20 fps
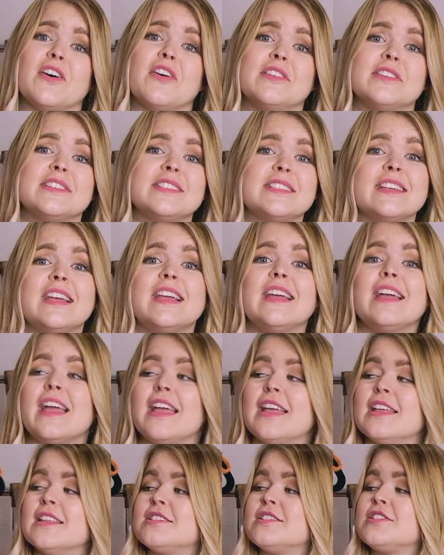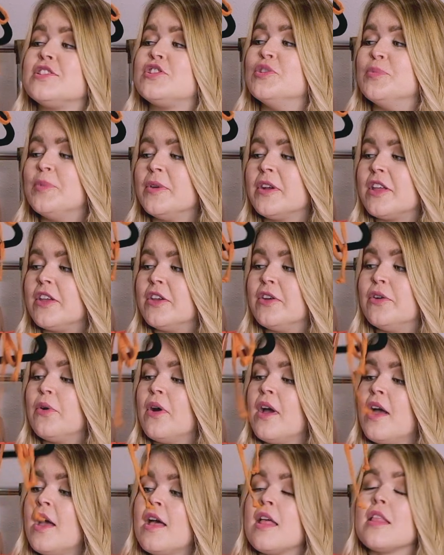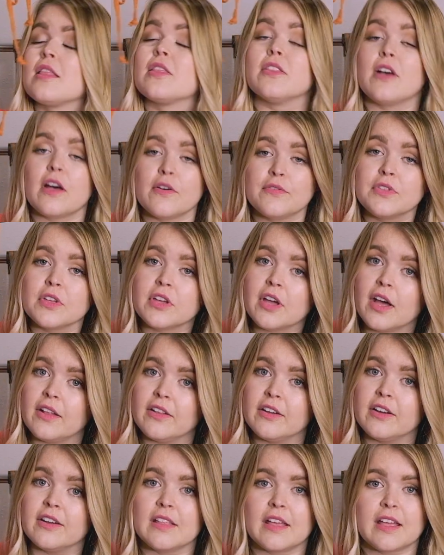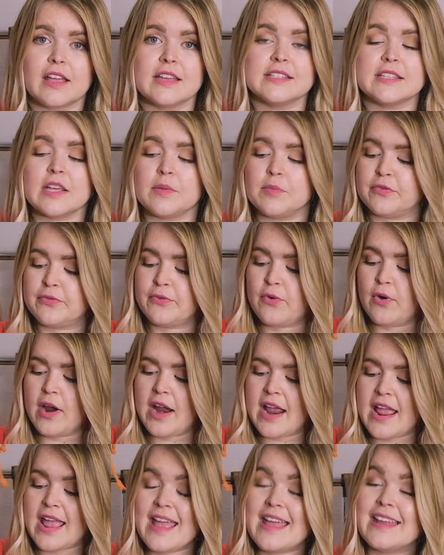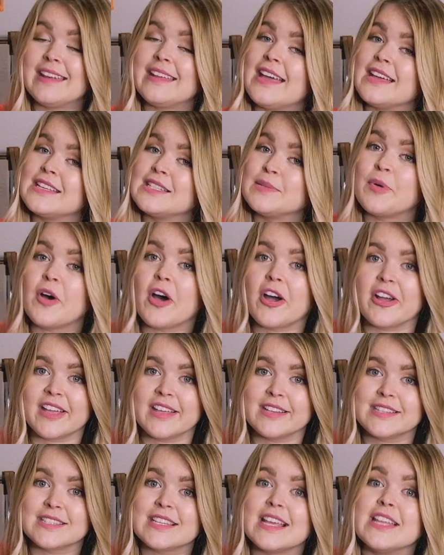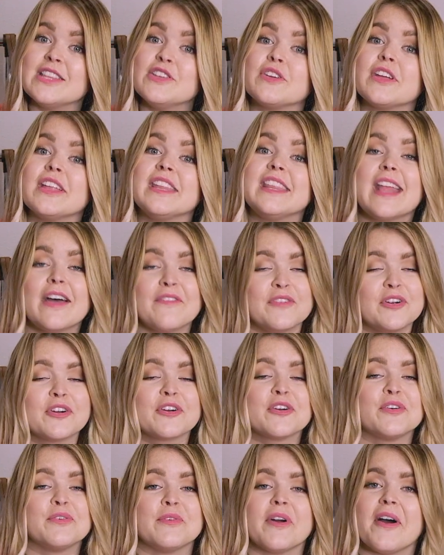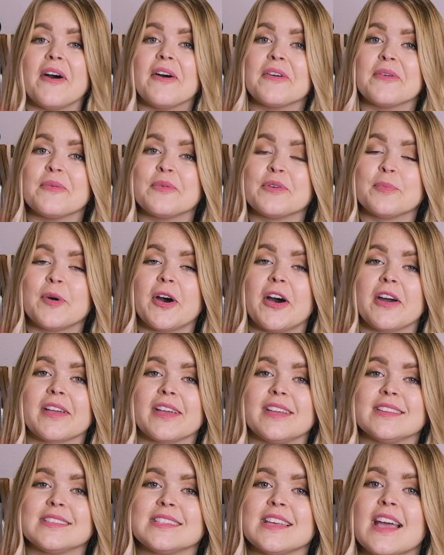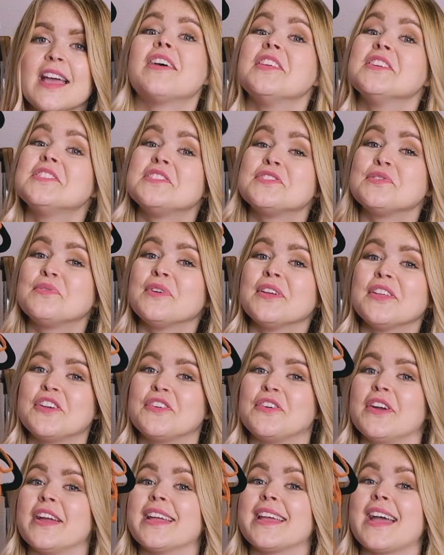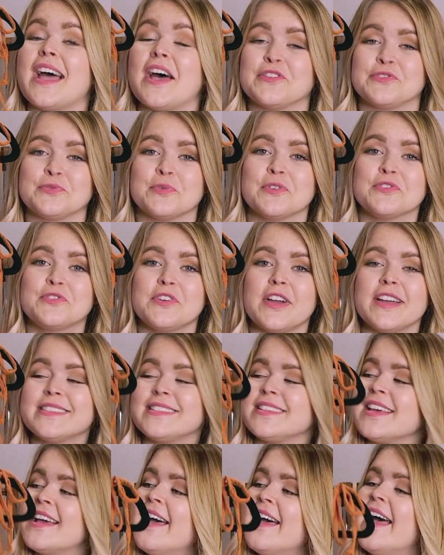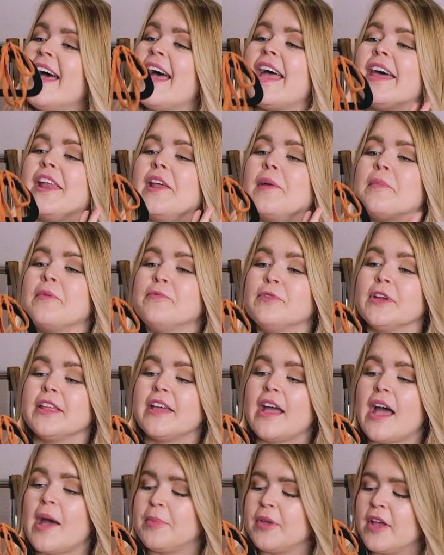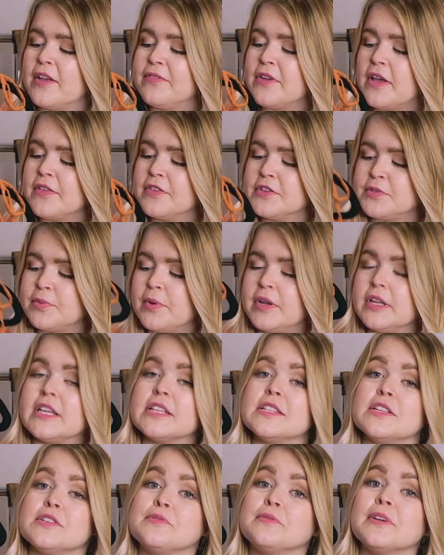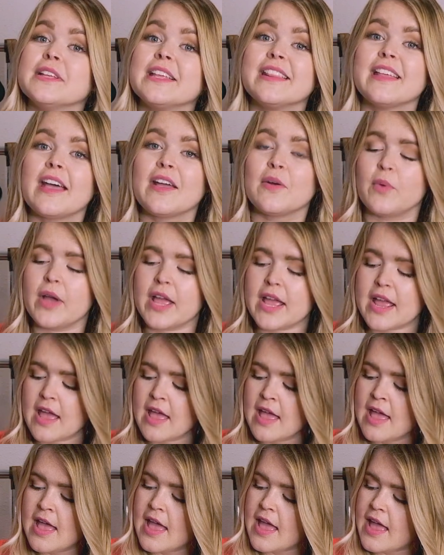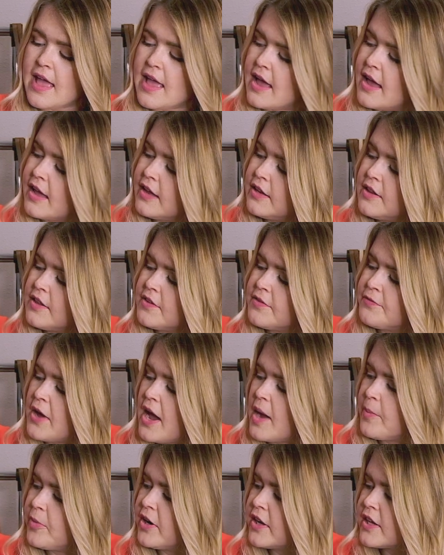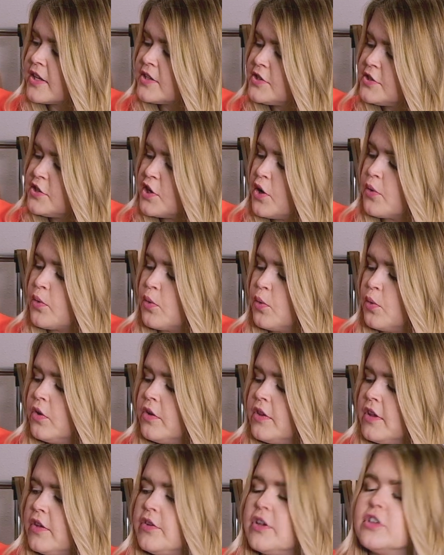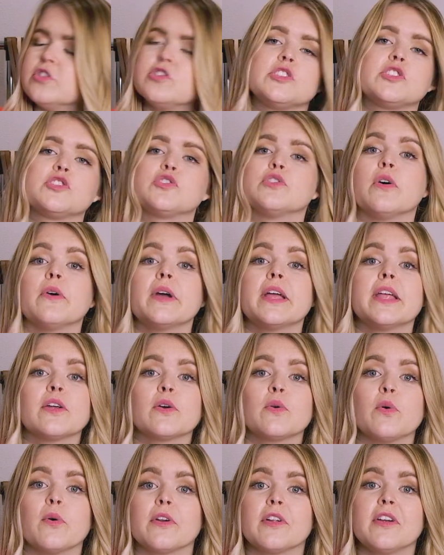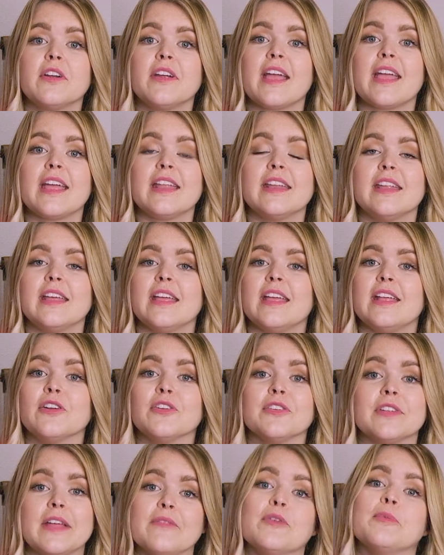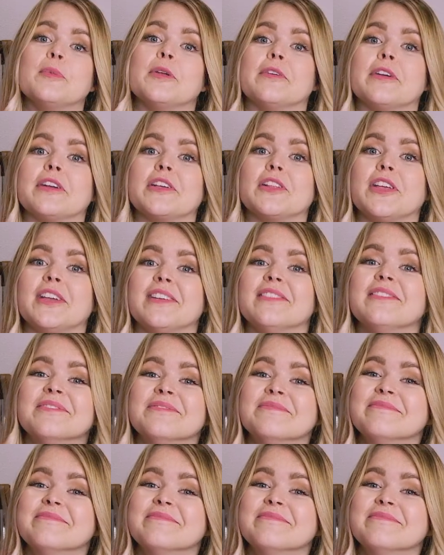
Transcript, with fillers: Honestly, it's super cute. Love the color, like I said before, and it has pockets, and you can never go wrong with pockets. This is a really great casual dress, and I'm really happy I found this one because it's really lightweight, and the fabric is so cool that you can just throw it in a corner and it'll never be wrinkly.